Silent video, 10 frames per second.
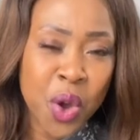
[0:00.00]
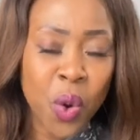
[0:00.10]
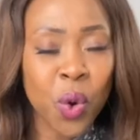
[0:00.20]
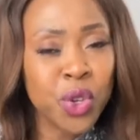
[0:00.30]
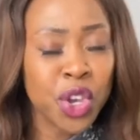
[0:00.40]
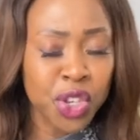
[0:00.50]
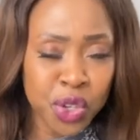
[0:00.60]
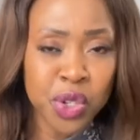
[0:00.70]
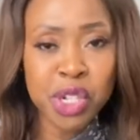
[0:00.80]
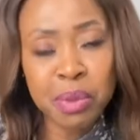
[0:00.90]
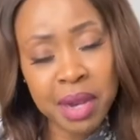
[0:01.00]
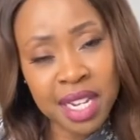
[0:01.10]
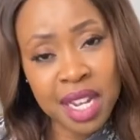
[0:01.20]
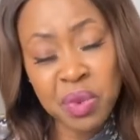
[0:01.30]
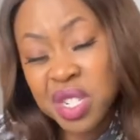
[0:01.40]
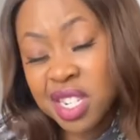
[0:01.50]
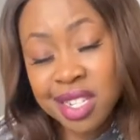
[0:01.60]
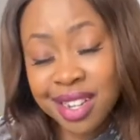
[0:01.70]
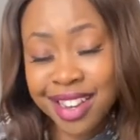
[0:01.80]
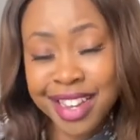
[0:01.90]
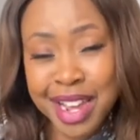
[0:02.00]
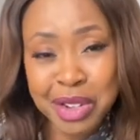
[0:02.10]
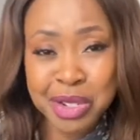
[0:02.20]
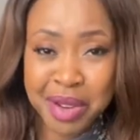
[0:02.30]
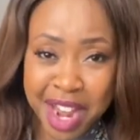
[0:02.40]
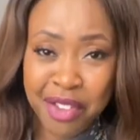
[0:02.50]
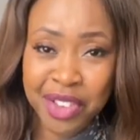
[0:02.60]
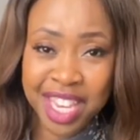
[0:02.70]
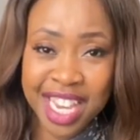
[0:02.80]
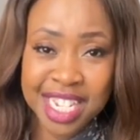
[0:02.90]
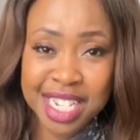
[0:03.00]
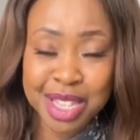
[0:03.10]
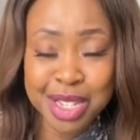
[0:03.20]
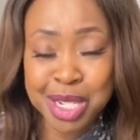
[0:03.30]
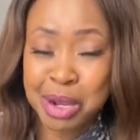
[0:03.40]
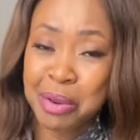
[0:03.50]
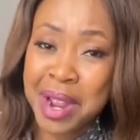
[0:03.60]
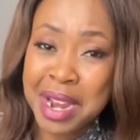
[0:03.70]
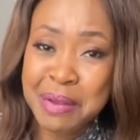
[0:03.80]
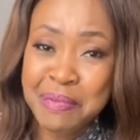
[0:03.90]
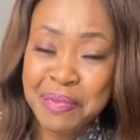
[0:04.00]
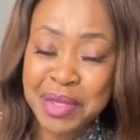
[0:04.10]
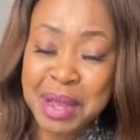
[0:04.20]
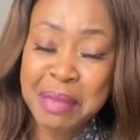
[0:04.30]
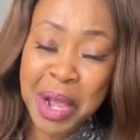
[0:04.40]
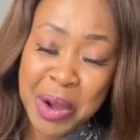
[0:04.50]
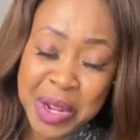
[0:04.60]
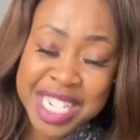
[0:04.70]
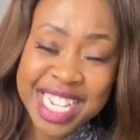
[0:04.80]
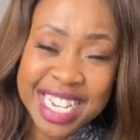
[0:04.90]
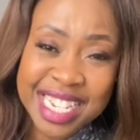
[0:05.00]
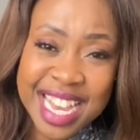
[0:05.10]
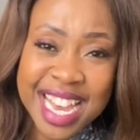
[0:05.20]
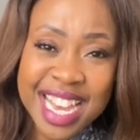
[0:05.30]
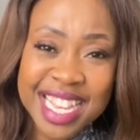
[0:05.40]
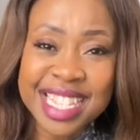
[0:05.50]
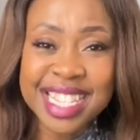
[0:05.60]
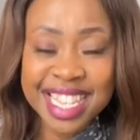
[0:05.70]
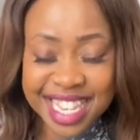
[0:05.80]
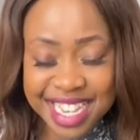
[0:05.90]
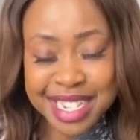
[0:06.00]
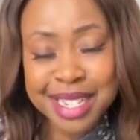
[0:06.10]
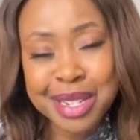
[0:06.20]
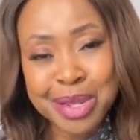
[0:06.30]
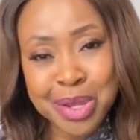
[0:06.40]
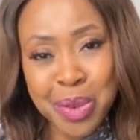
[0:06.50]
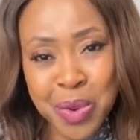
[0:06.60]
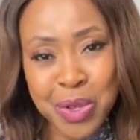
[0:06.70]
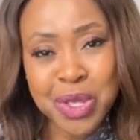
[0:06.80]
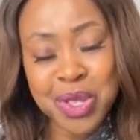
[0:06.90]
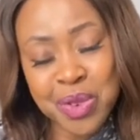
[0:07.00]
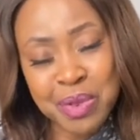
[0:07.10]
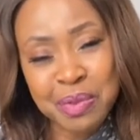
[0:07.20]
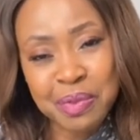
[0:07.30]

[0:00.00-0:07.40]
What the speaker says: or you're new to money and wanting to learn how to navigate the terrain, then my content is geared towards you.